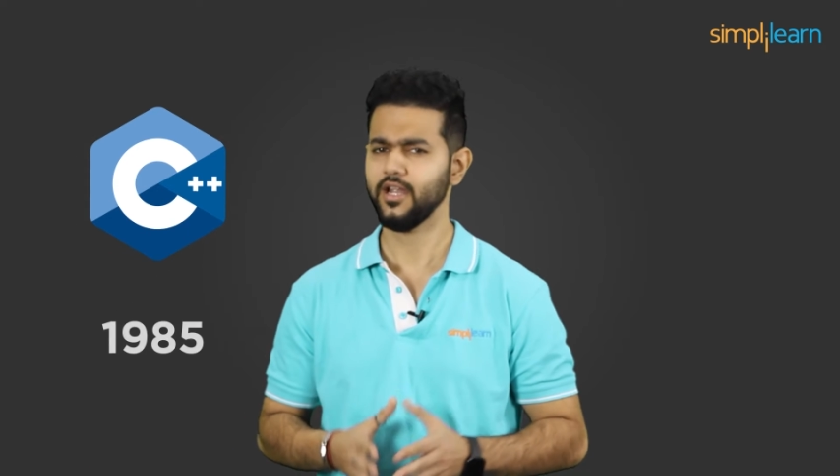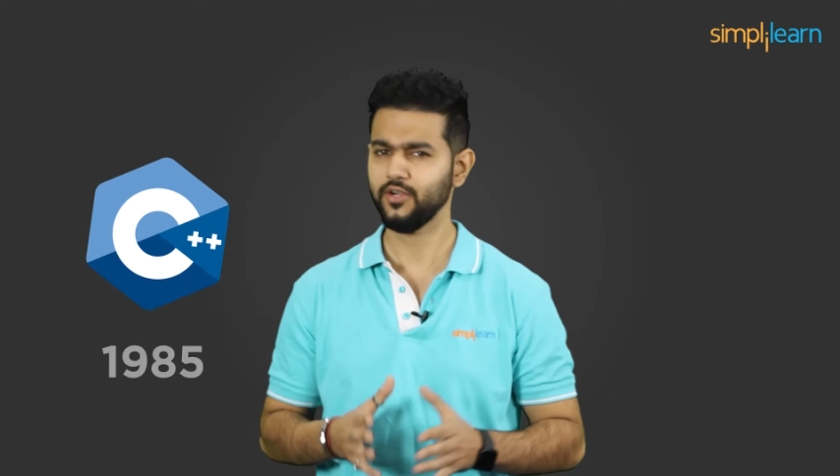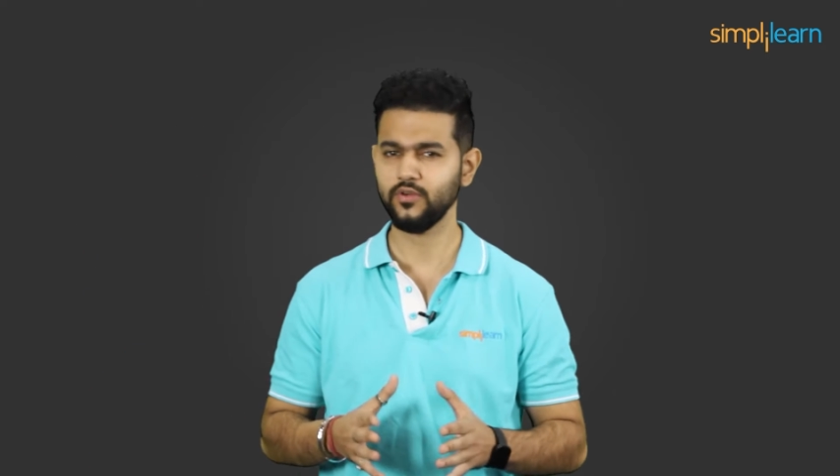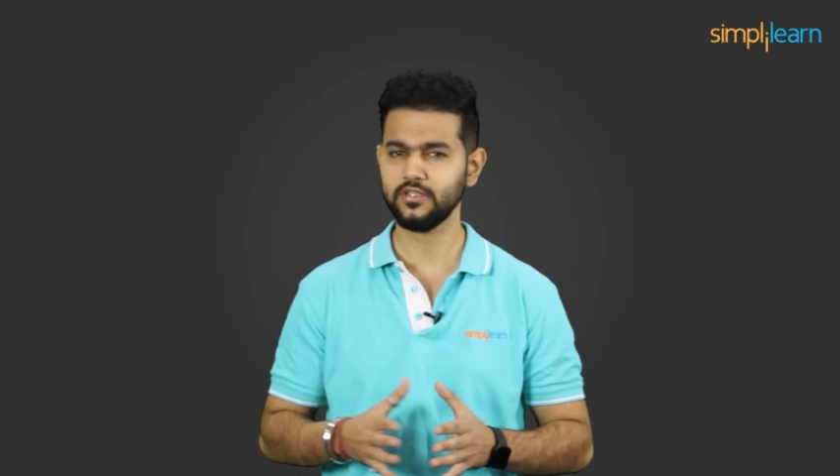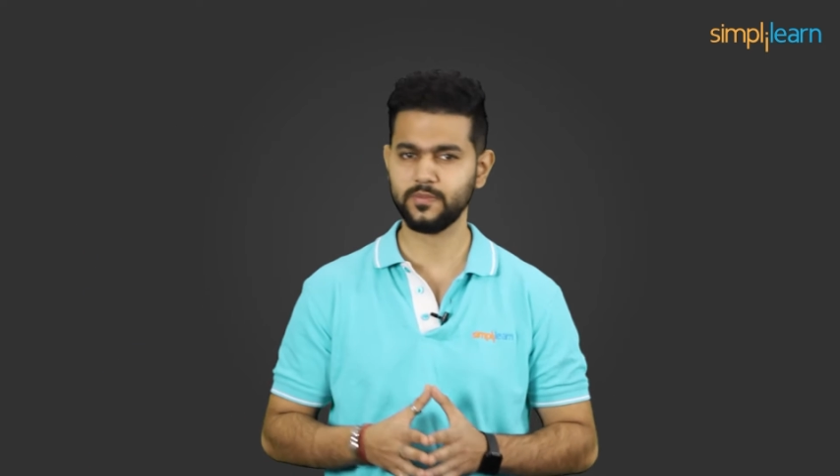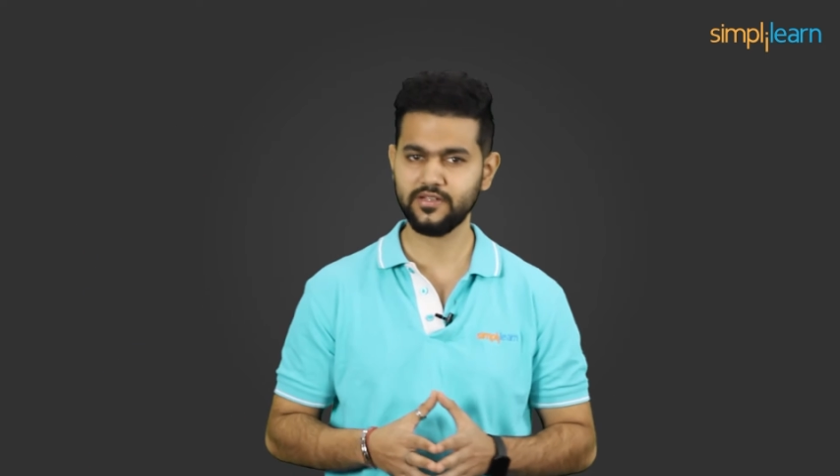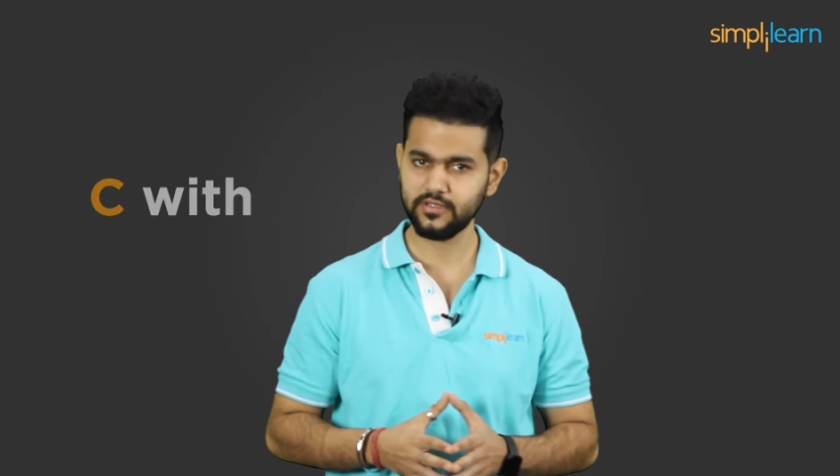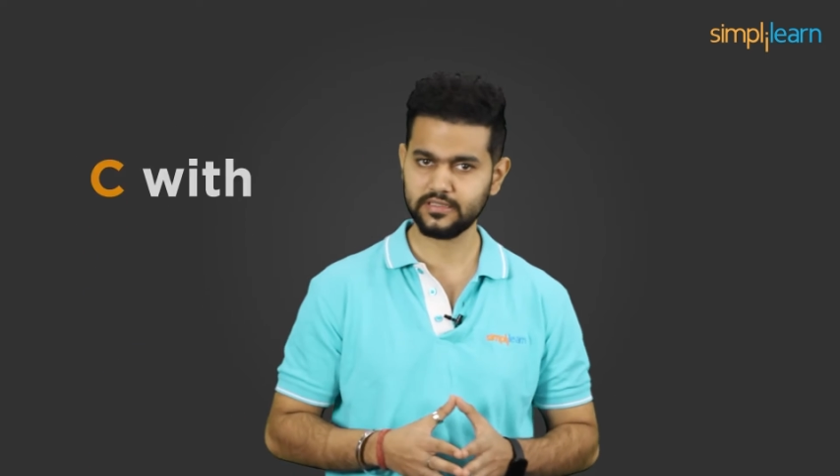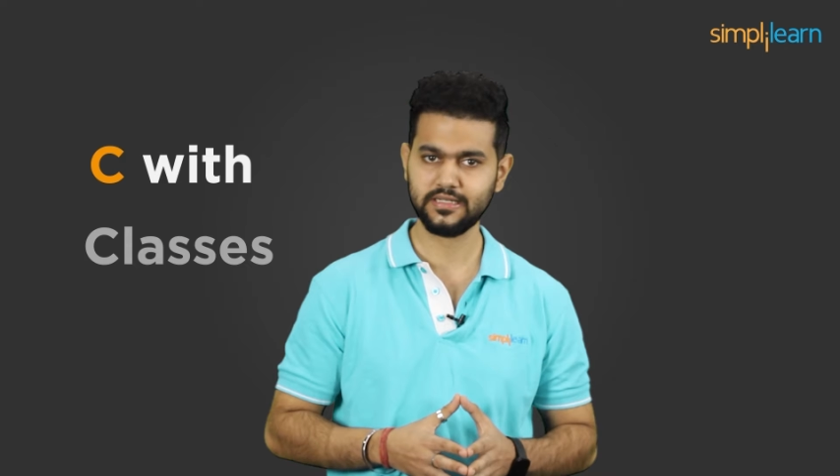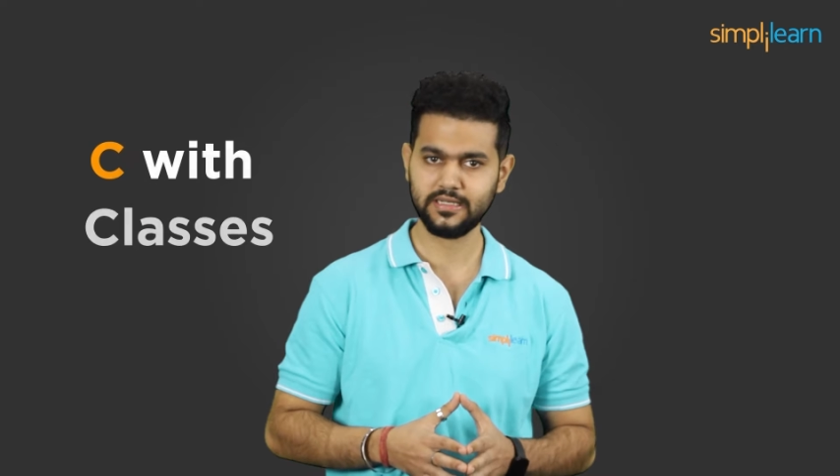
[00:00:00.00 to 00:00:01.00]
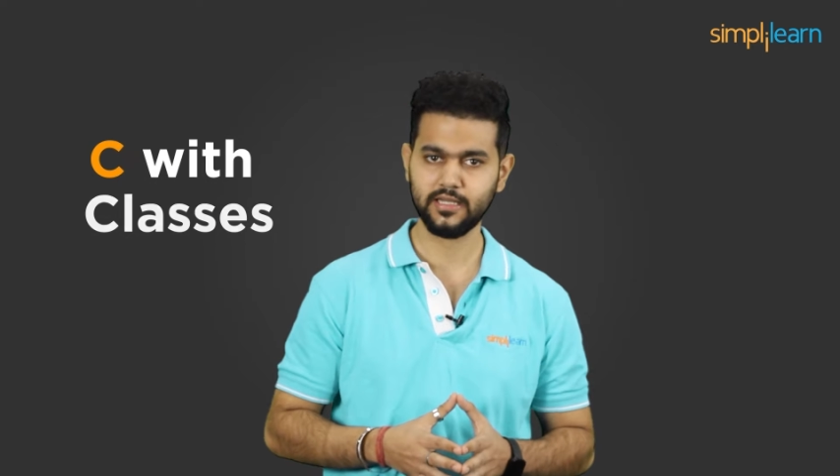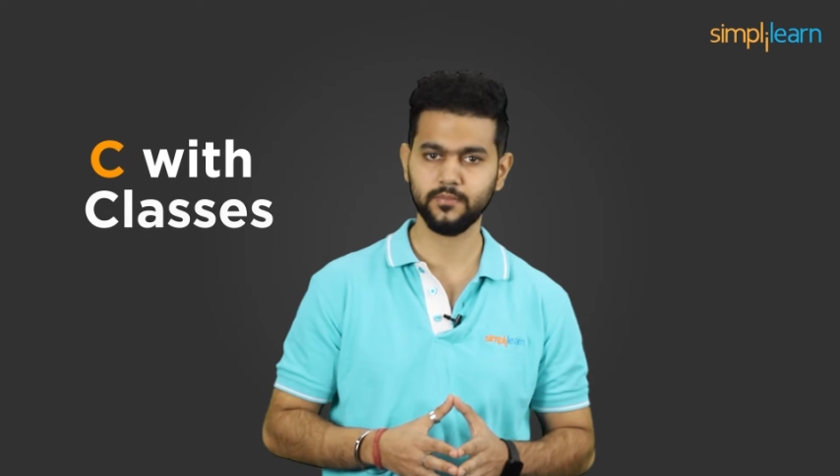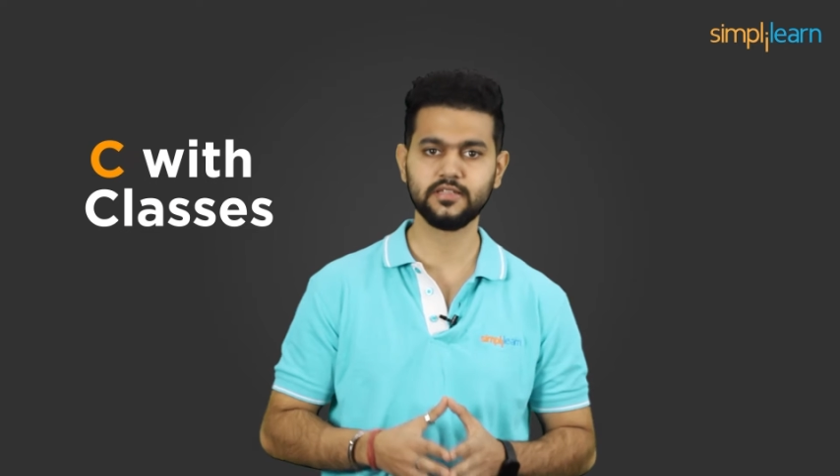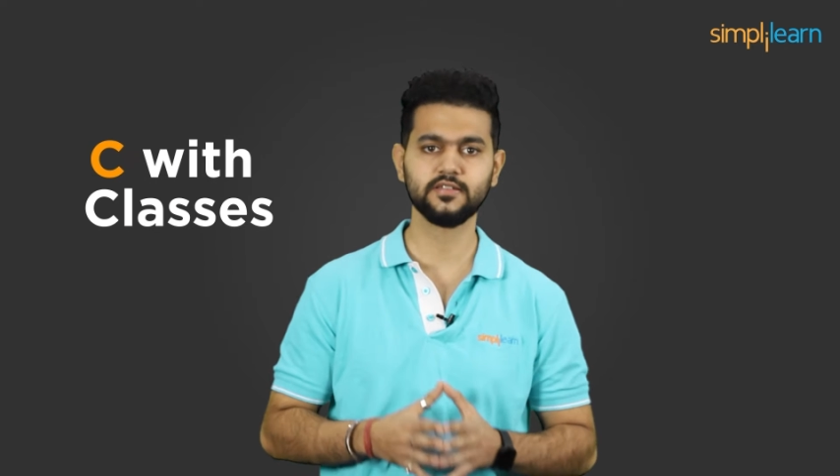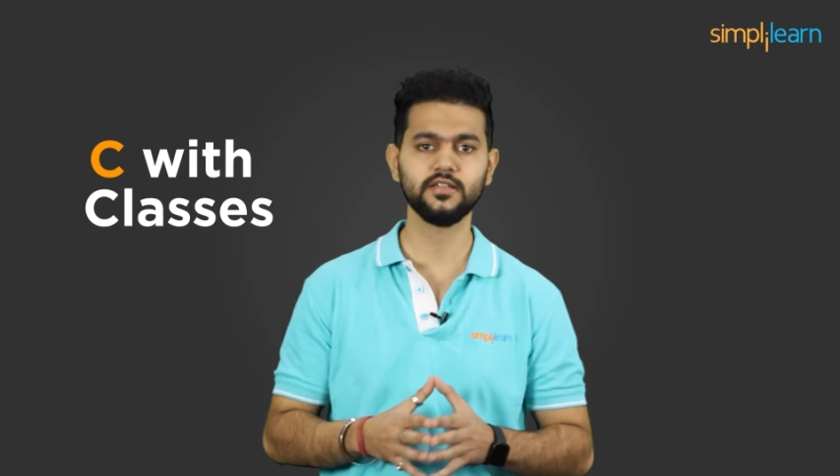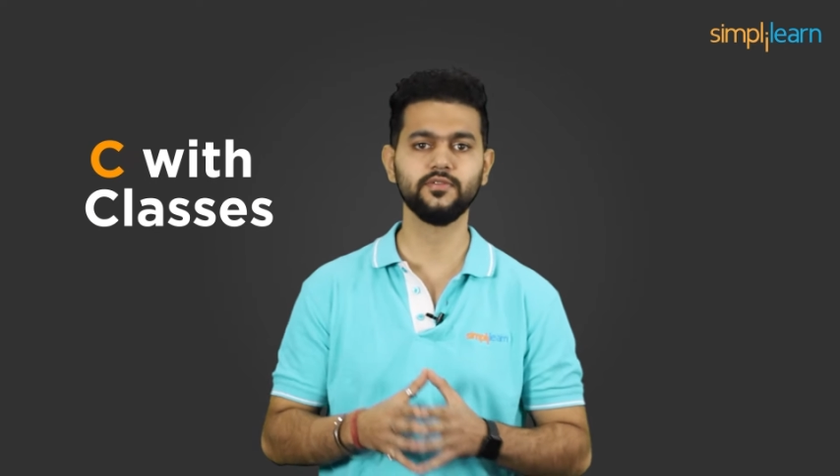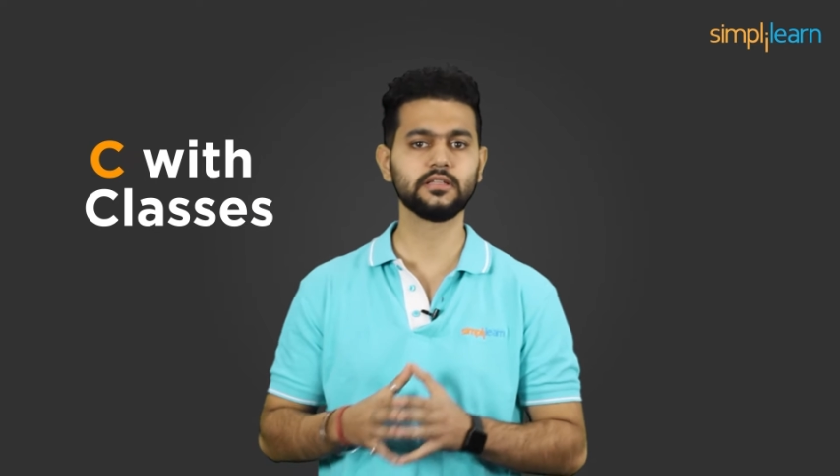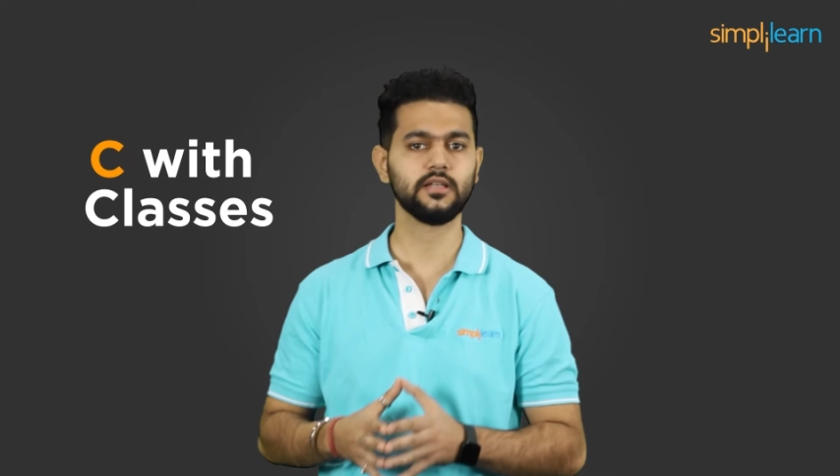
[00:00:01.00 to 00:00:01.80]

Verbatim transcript: It was previously named C with